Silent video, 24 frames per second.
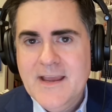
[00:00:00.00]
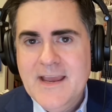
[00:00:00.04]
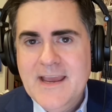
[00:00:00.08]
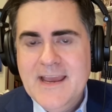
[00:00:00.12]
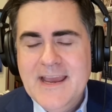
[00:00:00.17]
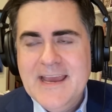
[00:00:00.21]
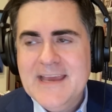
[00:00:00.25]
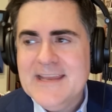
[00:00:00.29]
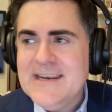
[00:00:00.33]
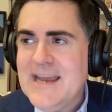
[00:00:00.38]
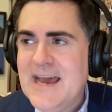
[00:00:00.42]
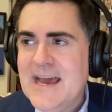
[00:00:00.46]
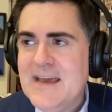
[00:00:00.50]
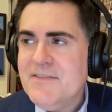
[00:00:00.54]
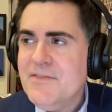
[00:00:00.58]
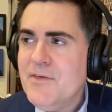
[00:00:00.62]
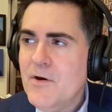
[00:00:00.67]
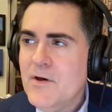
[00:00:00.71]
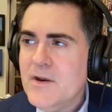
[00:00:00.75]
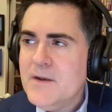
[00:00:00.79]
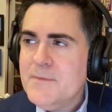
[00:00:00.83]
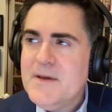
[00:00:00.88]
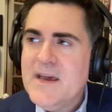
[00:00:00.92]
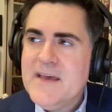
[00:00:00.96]
And I
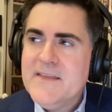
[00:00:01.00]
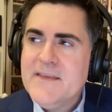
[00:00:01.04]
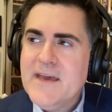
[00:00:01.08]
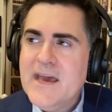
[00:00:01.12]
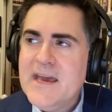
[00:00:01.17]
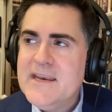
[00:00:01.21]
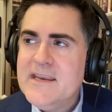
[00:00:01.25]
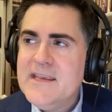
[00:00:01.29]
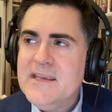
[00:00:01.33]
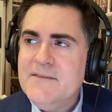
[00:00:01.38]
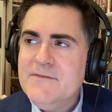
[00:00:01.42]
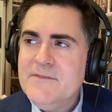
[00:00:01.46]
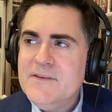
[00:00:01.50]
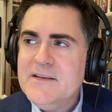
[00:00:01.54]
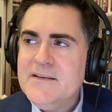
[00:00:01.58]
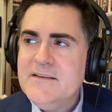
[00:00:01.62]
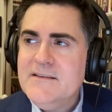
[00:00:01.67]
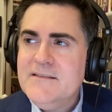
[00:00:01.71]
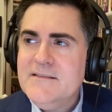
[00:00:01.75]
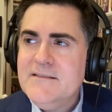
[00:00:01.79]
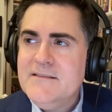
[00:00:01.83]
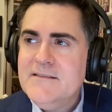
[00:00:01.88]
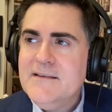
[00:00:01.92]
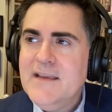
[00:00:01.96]
thought about that
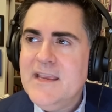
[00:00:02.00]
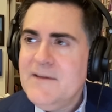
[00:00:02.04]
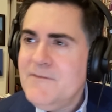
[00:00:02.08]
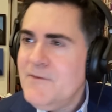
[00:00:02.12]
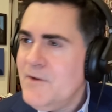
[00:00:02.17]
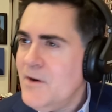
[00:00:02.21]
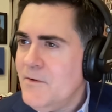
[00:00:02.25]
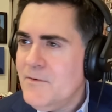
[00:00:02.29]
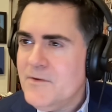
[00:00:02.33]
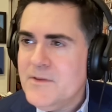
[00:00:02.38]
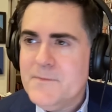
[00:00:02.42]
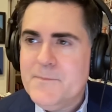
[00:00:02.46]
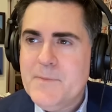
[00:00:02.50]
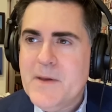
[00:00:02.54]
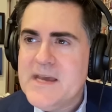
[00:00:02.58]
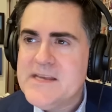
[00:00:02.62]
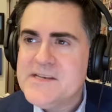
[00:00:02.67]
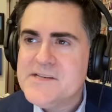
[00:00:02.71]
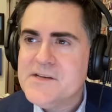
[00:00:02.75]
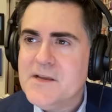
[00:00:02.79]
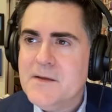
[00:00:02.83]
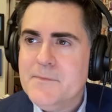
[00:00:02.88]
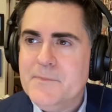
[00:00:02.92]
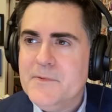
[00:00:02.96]
even over the
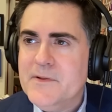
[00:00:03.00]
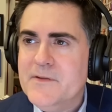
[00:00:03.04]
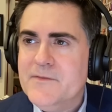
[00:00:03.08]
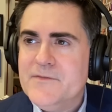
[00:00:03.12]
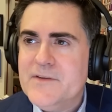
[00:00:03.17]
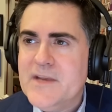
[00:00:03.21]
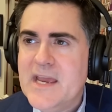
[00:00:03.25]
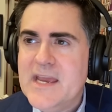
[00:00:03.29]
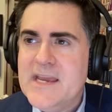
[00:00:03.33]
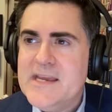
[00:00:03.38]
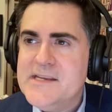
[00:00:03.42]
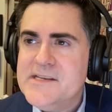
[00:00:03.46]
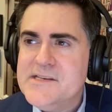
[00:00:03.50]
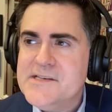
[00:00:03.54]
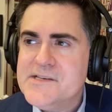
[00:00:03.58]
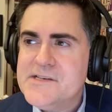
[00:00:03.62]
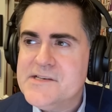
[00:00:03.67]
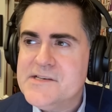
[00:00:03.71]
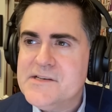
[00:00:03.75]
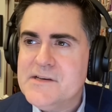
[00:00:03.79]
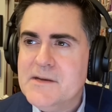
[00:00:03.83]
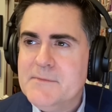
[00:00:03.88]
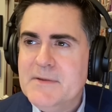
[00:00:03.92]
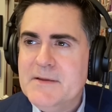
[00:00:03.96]
past couple of
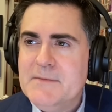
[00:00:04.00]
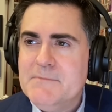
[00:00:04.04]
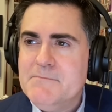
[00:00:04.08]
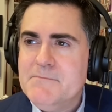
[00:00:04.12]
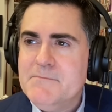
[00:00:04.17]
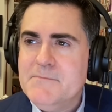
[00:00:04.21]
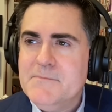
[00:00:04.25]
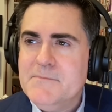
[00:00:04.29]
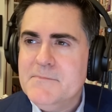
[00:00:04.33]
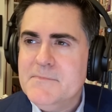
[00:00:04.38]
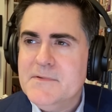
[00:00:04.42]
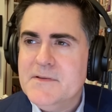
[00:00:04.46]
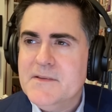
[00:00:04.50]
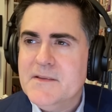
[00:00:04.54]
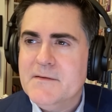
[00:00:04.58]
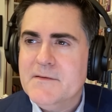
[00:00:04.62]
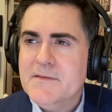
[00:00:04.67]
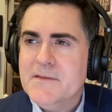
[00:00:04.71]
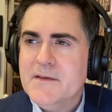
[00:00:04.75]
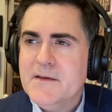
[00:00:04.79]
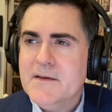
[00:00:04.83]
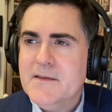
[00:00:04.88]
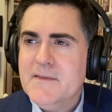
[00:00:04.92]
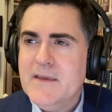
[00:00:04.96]
days. I mean,
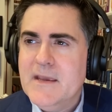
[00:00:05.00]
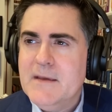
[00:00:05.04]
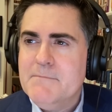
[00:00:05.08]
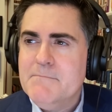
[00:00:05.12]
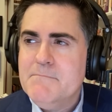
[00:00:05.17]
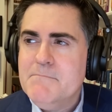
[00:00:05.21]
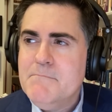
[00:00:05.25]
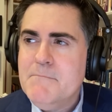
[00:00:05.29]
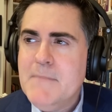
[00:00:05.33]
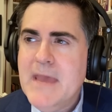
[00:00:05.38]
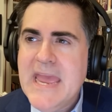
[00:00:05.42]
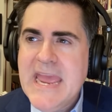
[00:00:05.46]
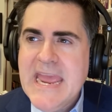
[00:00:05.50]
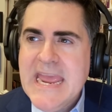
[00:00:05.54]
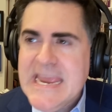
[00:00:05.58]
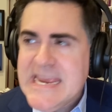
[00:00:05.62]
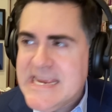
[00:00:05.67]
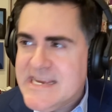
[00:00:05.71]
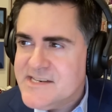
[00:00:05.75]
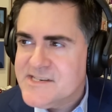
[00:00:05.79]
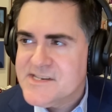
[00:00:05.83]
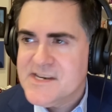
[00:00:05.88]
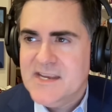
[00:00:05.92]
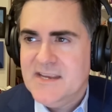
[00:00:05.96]
the
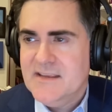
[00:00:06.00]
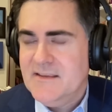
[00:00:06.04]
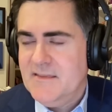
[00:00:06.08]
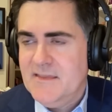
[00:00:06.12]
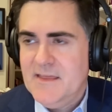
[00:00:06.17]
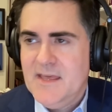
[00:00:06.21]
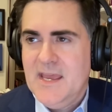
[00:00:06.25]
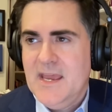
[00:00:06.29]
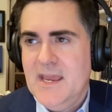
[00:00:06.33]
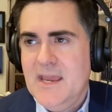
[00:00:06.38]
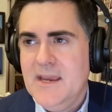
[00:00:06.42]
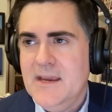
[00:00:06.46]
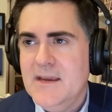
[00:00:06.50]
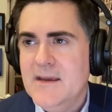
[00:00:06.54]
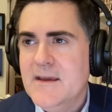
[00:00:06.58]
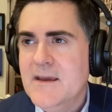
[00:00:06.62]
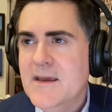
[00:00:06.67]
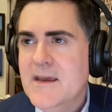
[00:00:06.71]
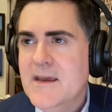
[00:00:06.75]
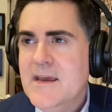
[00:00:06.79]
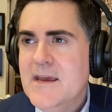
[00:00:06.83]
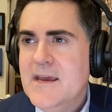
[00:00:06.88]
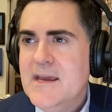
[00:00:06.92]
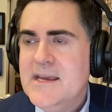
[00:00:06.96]
amazing thing
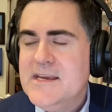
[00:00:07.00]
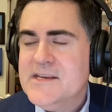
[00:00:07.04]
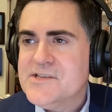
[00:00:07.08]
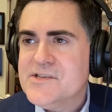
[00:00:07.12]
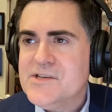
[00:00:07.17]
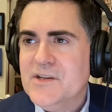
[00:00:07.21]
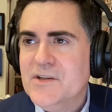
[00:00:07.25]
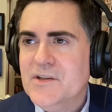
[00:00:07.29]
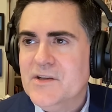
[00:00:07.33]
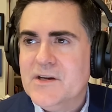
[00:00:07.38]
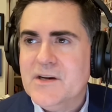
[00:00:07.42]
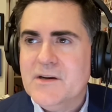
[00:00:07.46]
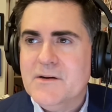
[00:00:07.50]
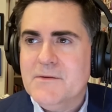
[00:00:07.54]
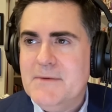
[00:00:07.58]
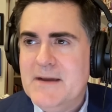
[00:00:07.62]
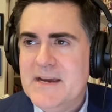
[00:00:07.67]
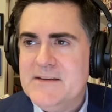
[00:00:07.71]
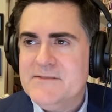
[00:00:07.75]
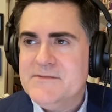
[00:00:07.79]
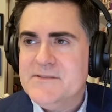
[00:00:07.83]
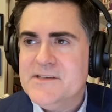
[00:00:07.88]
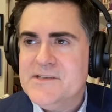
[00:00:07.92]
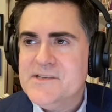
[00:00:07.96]
is to look
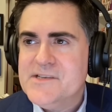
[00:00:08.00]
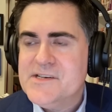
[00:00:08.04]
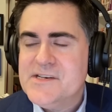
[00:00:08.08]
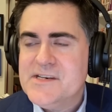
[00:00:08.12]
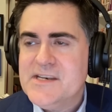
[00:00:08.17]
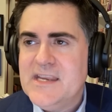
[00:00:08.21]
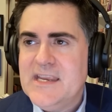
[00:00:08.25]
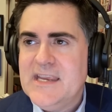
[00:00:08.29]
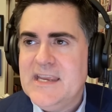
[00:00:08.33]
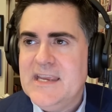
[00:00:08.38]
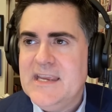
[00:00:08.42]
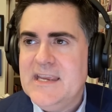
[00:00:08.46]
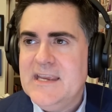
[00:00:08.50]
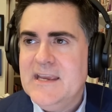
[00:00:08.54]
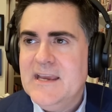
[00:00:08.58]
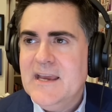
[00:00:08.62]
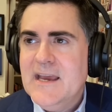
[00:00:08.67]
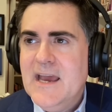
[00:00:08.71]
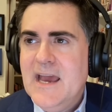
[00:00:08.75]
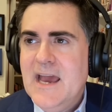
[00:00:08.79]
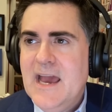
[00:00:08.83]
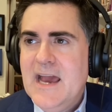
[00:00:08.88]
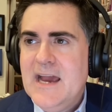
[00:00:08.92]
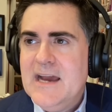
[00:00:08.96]
around and see
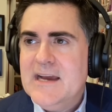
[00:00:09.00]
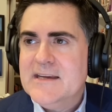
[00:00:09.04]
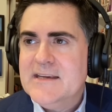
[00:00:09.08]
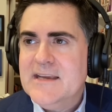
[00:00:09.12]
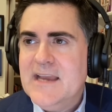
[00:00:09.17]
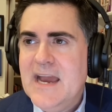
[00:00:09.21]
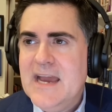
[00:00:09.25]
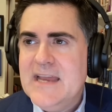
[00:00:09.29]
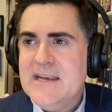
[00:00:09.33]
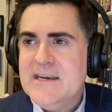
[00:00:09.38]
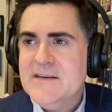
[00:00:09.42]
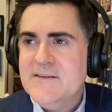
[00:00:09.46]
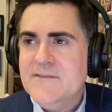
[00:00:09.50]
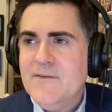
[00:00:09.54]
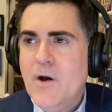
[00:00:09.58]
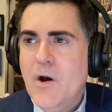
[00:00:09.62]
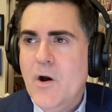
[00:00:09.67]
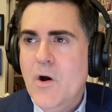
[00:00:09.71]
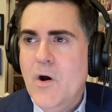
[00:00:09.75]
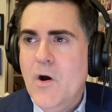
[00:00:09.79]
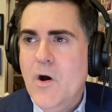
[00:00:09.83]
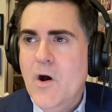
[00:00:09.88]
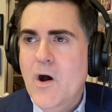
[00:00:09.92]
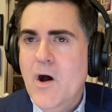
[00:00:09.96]
a kind of
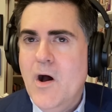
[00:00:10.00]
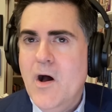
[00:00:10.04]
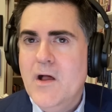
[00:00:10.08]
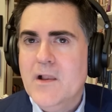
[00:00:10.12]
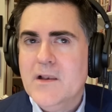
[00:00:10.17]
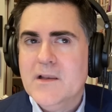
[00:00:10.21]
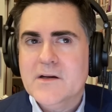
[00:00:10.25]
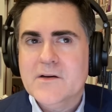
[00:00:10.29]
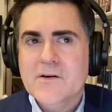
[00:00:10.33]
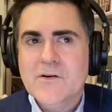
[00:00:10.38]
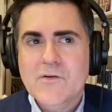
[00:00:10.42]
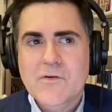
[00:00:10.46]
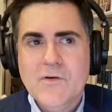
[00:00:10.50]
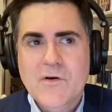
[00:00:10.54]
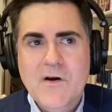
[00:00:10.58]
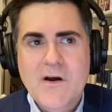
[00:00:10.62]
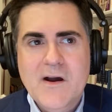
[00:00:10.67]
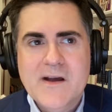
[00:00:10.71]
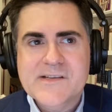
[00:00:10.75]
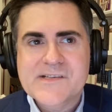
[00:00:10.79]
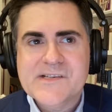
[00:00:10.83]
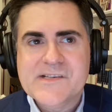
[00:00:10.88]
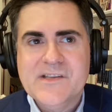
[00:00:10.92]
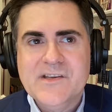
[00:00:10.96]
all
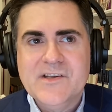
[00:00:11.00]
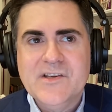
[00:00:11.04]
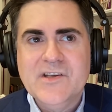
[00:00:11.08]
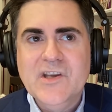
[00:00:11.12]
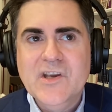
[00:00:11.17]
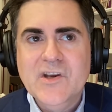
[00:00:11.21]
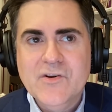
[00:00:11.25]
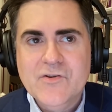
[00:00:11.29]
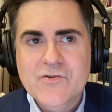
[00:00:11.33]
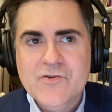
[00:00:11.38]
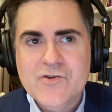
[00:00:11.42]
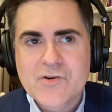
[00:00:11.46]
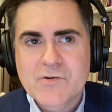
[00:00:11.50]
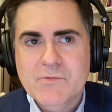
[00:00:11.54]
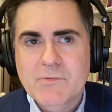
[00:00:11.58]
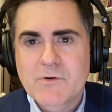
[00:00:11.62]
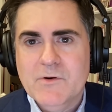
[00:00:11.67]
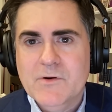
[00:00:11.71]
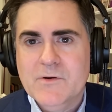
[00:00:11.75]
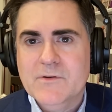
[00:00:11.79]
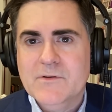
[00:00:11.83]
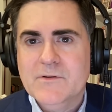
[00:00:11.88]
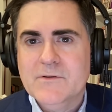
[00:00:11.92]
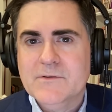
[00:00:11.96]
across the
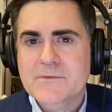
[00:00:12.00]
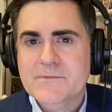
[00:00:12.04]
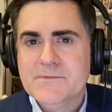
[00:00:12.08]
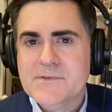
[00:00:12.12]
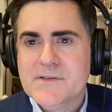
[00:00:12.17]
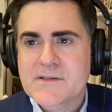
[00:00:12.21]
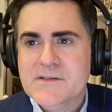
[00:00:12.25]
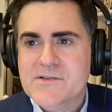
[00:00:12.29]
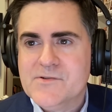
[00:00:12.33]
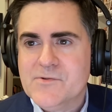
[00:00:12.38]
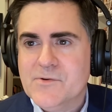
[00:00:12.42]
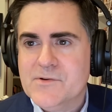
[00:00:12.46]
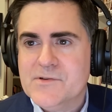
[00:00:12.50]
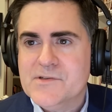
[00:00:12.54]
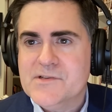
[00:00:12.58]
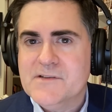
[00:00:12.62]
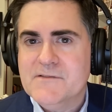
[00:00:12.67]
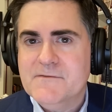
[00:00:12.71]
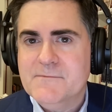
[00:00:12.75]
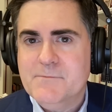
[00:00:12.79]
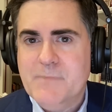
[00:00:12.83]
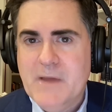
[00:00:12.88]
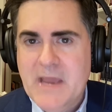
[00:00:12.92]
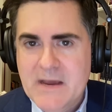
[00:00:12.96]
usual sorts
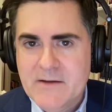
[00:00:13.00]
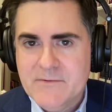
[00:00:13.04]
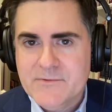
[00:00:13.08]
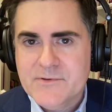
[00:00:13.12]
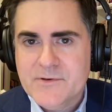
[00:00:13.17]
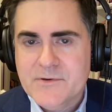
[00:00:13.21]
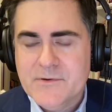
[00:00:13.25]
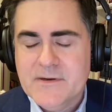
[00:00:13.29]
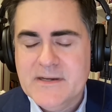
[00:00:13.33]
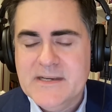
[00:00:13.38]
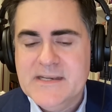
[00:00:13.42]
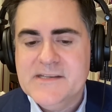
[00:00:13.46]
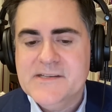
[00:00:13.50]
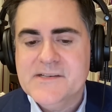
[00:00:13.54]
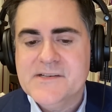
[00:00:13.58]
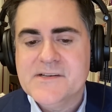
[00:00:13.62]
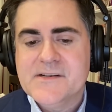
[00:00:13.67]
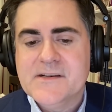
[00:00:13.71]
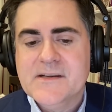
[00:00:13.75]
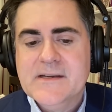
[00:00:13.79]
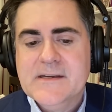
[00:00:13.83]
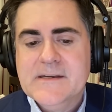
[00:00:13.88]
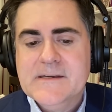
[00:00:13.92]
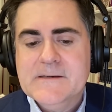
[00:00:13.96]
of boundaries,
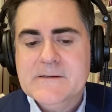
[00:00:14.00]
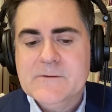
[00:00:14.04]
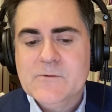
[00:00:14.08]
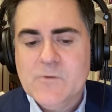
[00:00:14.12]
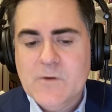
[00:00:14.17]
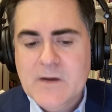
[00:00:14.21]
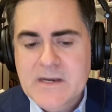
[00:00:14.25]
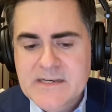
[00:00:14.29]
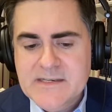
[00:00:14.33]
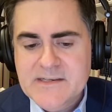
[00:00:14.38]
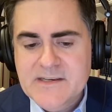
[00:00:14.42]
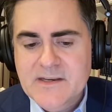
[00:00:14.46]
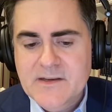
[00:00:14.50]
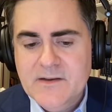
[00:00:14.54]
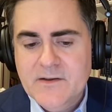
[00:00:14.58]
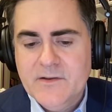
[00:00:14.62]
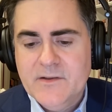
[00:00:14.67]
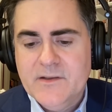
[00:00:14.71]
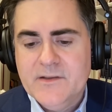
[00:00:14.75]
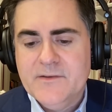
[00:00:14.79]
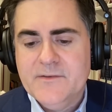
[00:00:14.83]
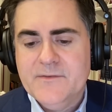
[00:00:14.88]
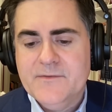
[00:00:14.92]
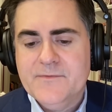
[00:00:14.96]
great deal
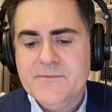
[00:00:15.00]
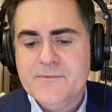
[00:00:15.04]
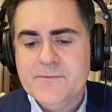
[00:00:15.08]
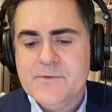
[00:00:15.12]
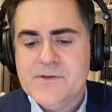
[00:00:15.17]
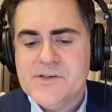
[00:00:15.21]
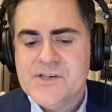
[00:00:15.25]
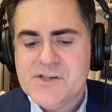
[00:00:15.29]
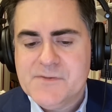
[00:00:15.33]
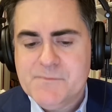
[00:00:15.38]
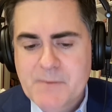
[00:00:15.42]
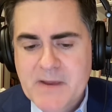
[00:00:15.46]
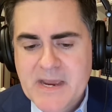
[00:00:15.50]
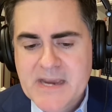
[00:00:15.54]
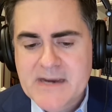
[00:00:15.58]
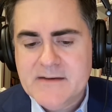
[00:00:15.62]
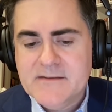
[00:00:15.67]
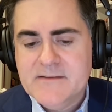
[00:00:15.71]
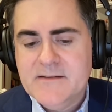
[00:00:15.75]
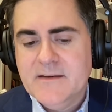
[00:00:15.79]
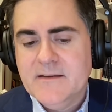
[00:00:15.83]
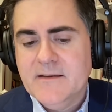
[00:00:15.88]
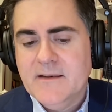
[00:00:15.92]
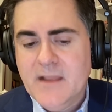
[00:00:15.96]
of
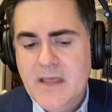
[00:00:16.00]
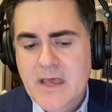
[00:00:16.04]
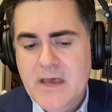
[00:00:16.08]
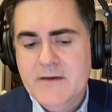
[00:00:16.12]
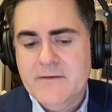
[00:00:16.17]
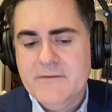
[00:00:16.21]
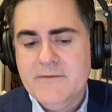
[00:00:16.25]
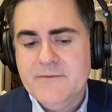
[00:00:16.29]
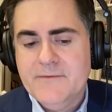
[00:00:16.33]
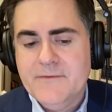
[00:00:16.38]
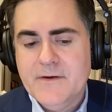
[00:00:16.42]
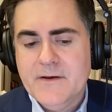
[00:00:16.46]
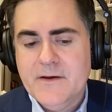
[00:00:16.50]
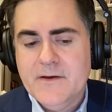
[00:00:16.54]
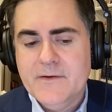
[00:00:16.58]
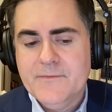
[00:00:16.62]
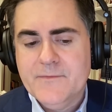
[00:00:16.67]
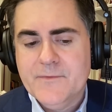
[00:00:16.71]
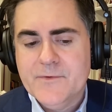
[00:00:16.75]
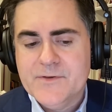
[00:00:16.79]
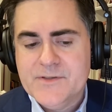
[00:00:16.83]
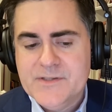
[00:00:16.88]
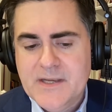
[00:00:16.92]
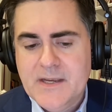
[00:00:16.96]
respect and love
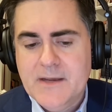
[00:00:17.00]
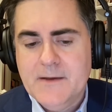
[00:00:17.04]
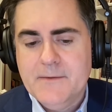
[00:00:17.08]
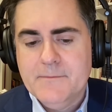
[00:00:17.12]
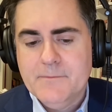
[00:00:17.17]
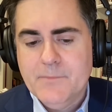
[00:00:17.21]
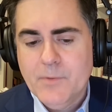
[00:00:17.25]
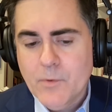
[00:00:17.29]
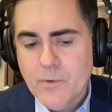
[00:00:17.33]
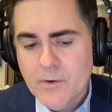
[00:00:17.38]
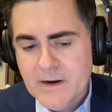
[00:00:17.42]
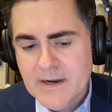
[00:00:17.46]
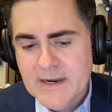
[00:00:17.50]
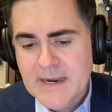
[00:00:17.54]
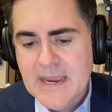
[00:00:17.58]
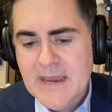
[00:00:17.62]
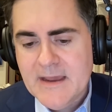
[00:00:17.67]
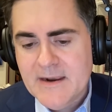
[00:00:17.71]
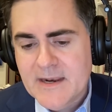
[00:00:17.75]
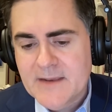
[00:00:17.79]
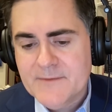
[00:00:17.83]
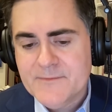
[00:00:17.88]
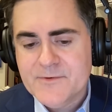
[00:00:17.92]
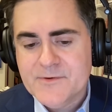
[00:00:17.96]
for Tim pouring
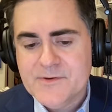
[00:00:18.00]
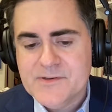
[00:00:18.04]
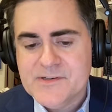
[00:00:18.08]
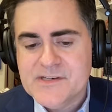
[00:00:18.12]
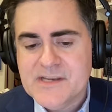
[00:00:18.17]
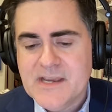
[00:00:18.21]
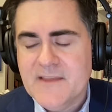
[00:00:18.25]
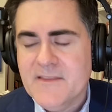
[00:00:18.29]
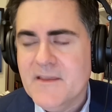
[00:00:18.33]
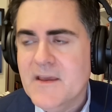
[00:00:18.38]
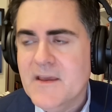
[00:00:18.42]
out after his death.